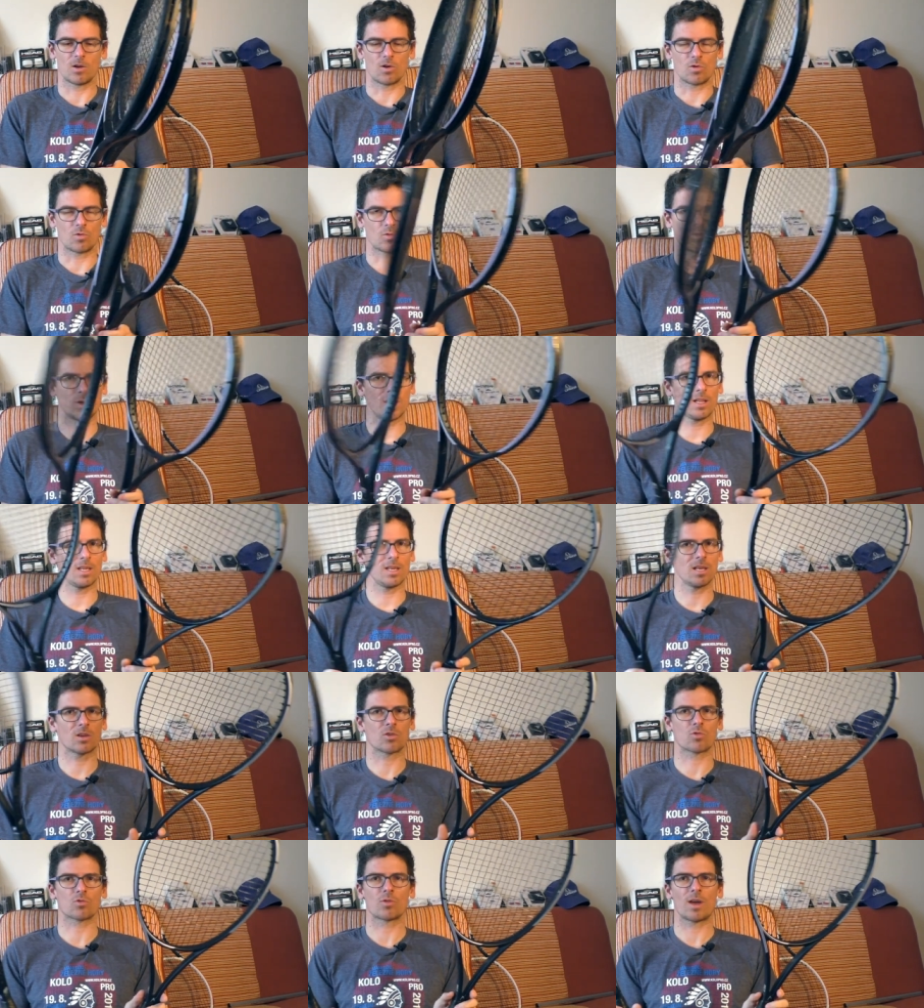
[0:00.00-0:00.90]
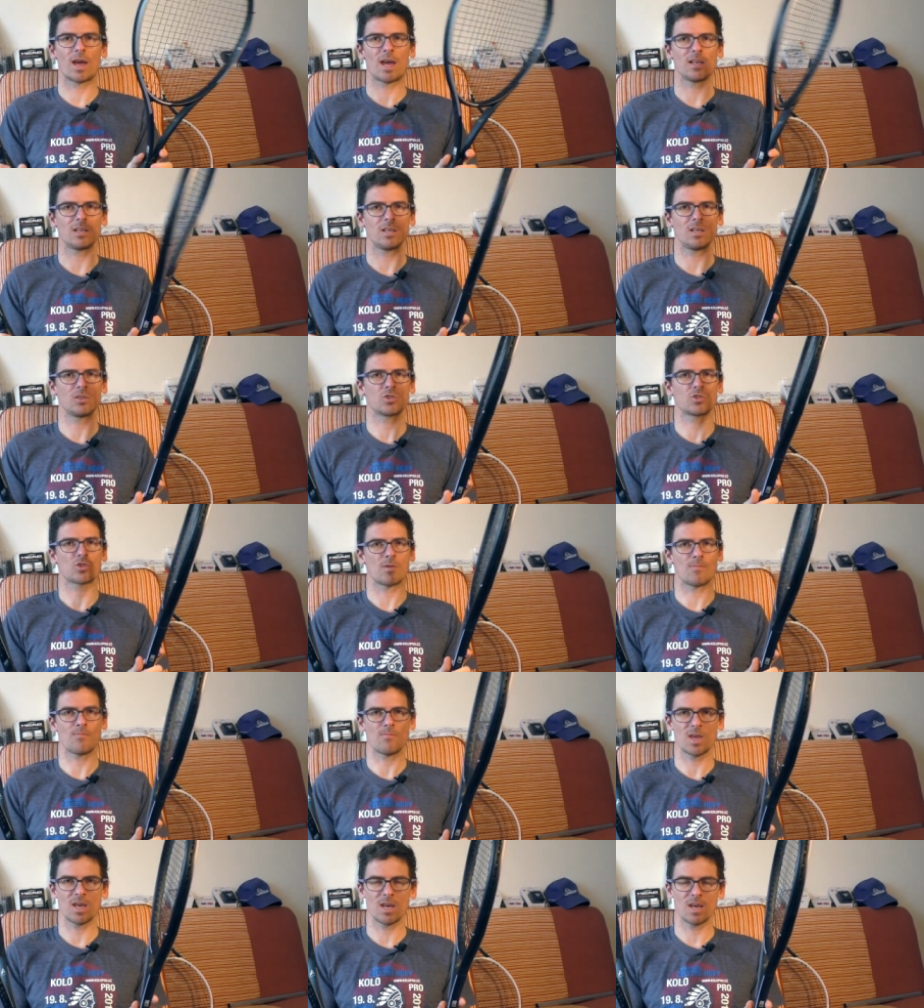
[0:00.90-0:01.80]
really great
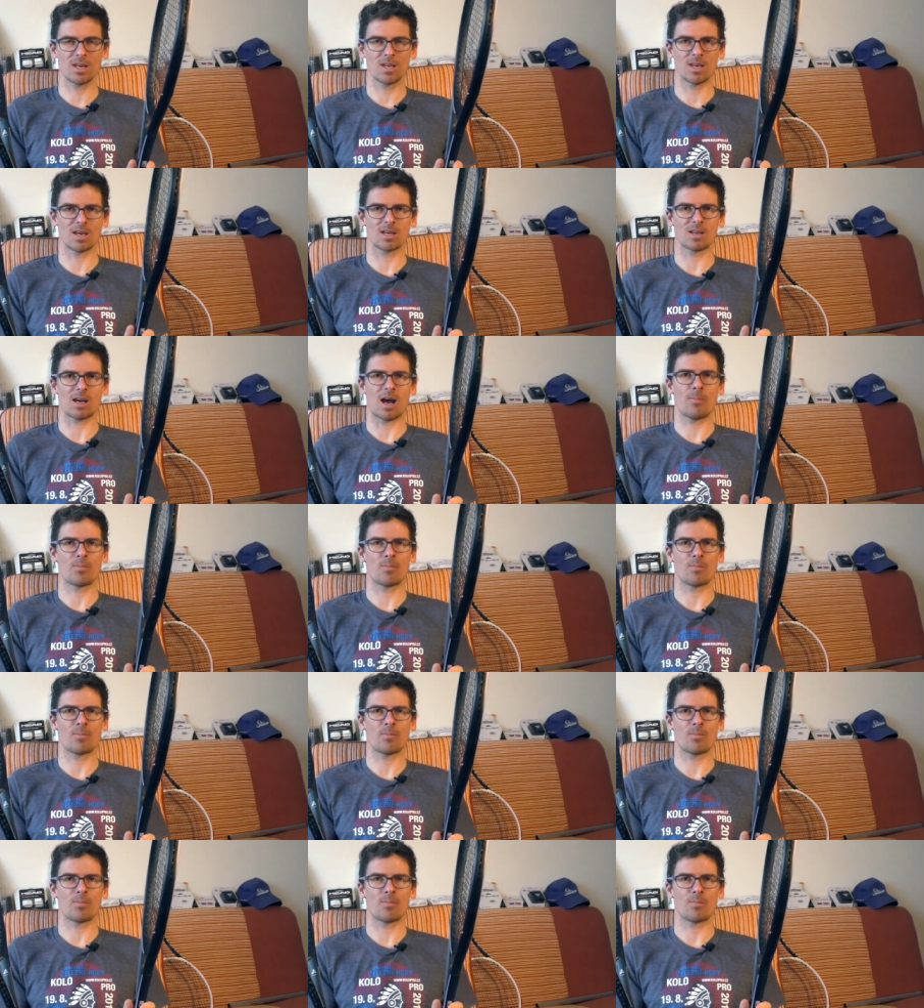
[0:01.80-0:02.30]
intermediate,